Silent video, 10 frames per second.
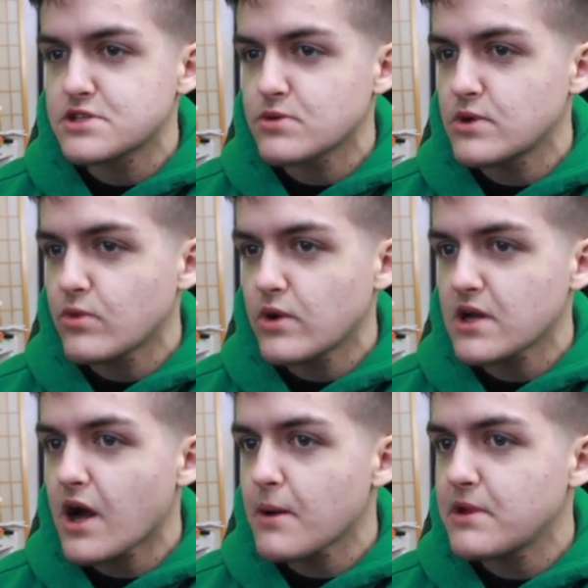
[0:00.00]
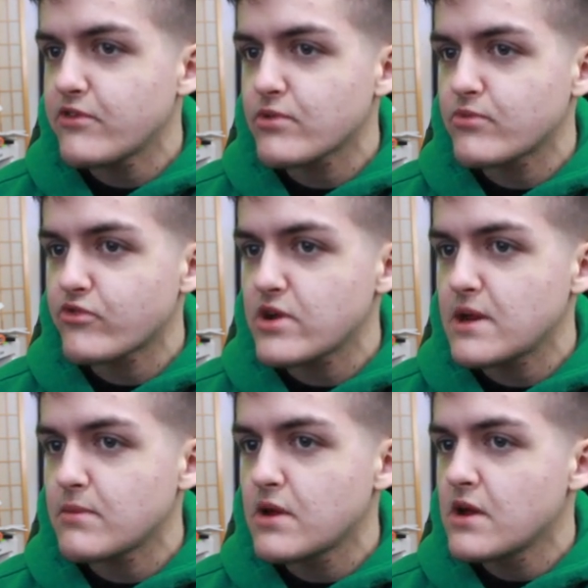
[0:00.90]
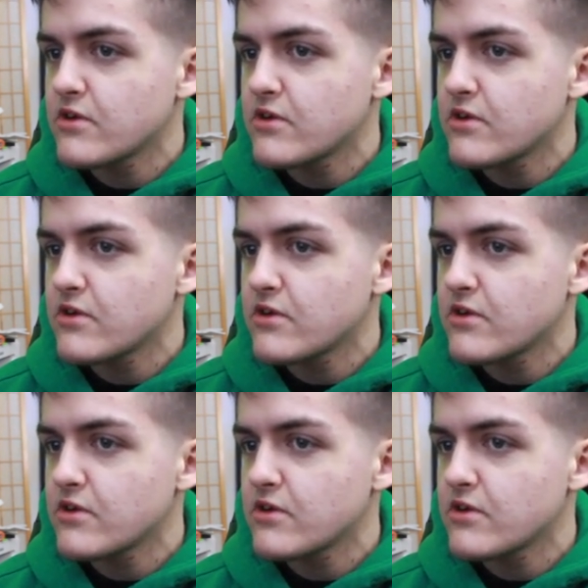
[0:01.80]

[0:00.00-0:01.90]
So we don't want to copy from frame